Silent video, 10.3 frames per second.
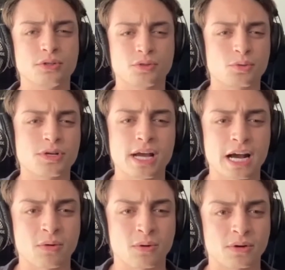three
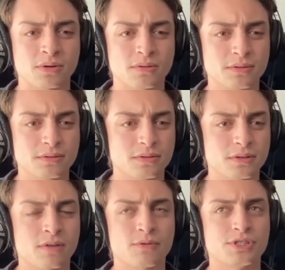hour
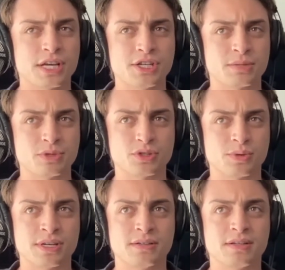conversation
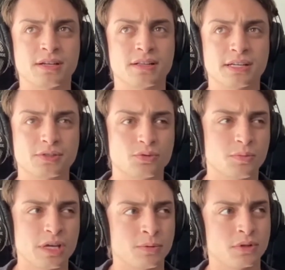between intellectual
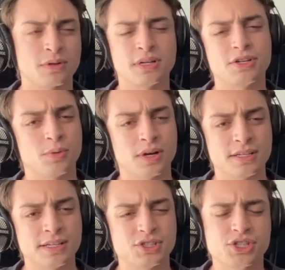people, learning new
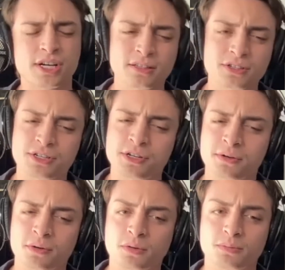ideas, challenging
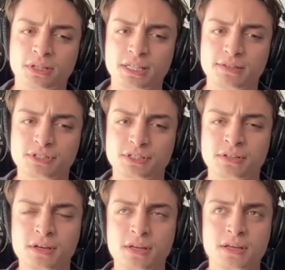your old beliefs, and
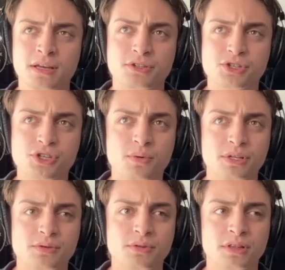and
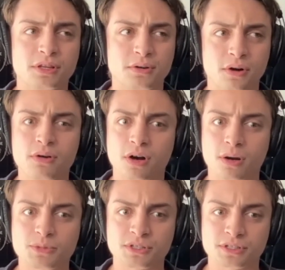showing you that there are
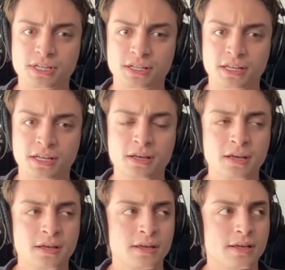options, and that
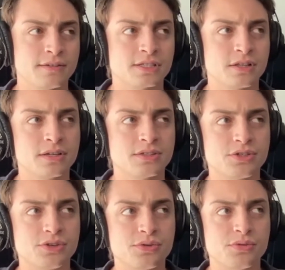as long as
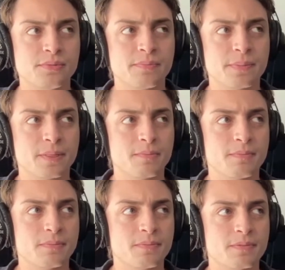you,
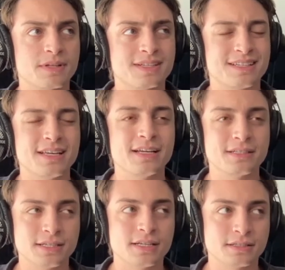
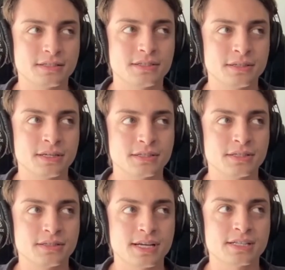it's it's it's
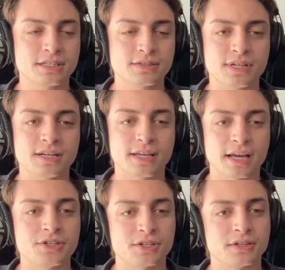a task of
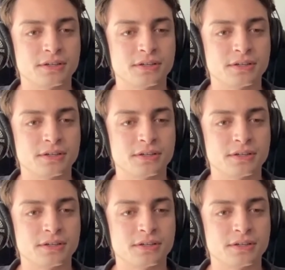dedication.